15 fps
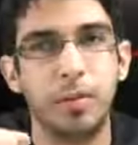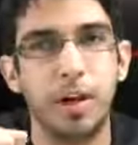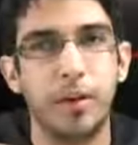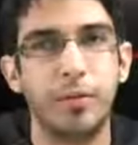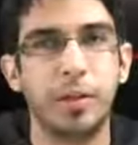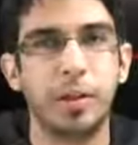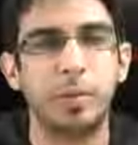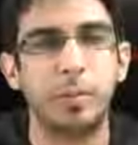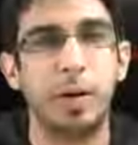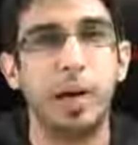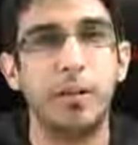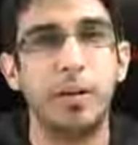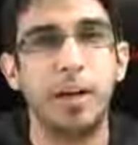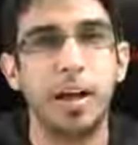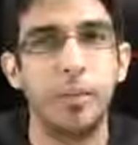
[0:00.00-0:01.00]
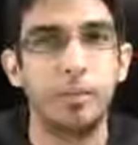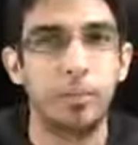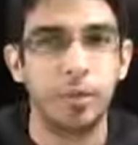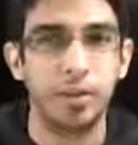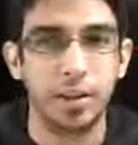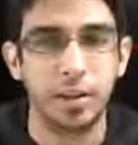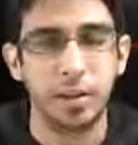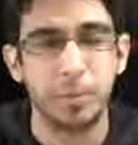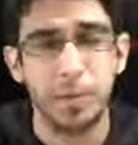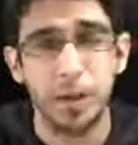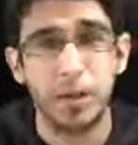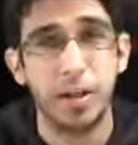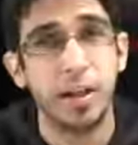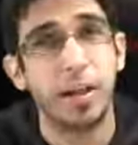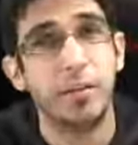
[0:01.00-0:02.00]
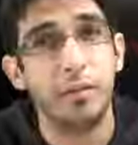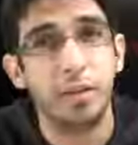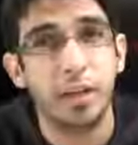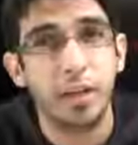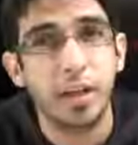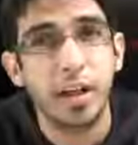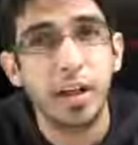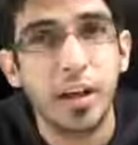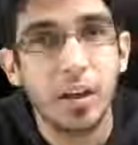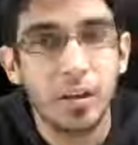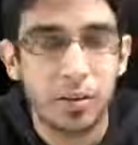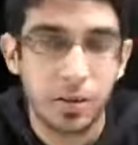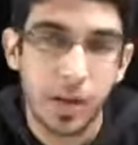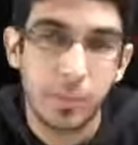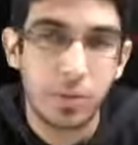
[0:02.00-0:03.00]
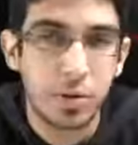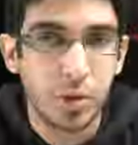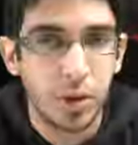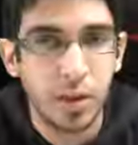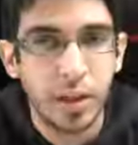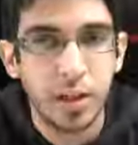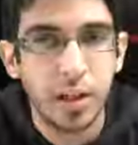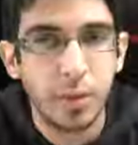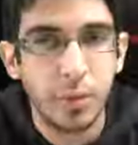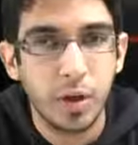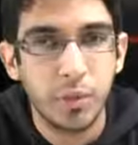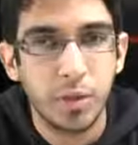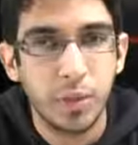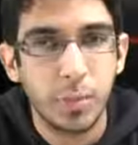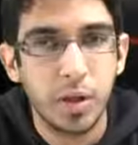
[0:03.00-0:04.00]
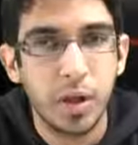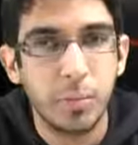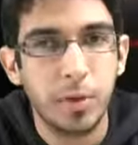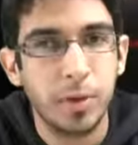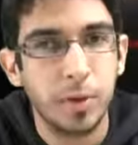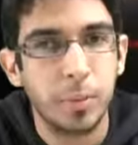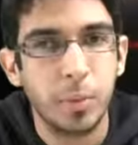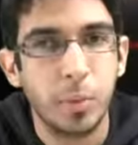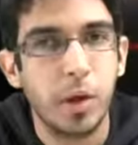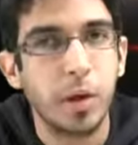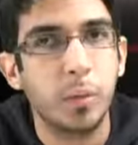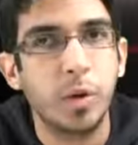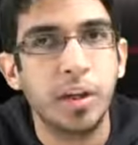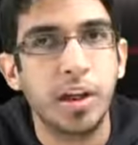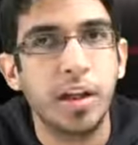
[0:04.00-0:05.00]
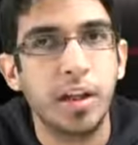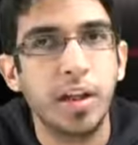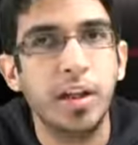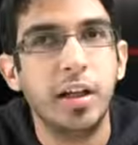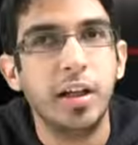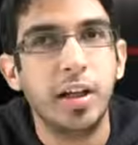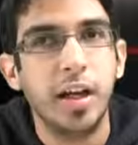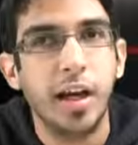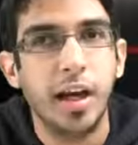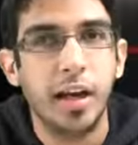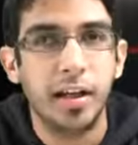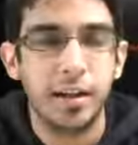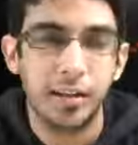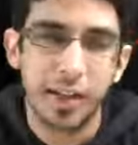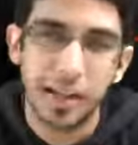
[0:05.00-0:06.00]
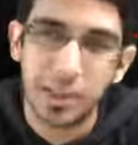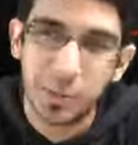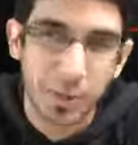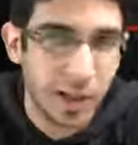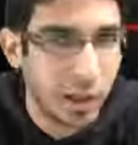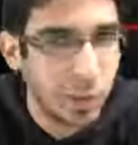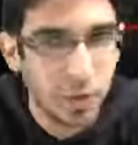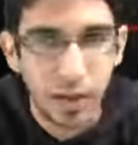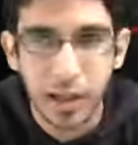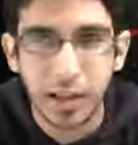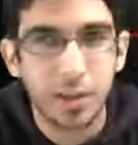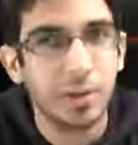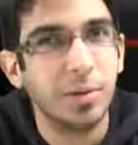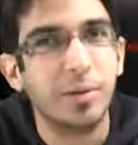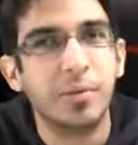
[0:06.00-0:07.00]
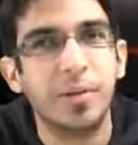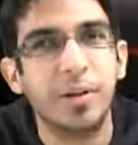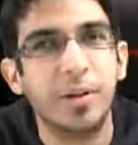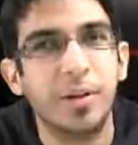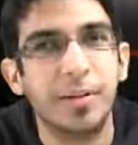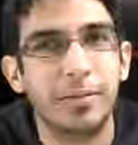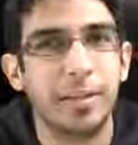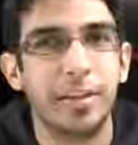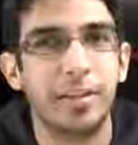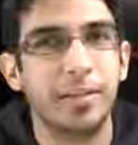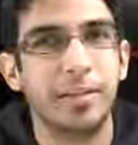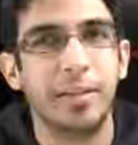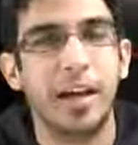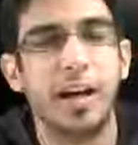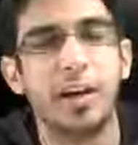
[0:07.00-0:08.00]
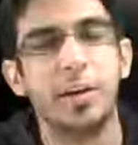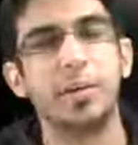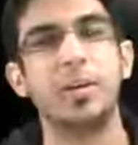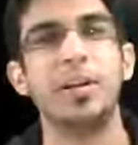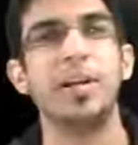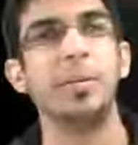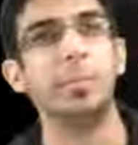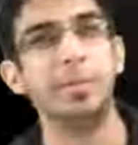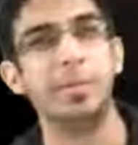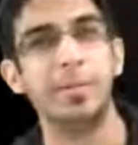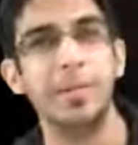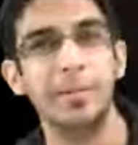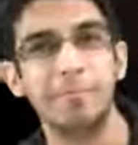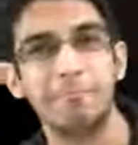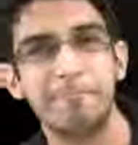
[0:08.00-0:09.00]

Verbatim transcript: graphics power and processing power and everything. So I'm sure Alienware would be able to provide what I need and that's why I would like to go for these hardcore games only.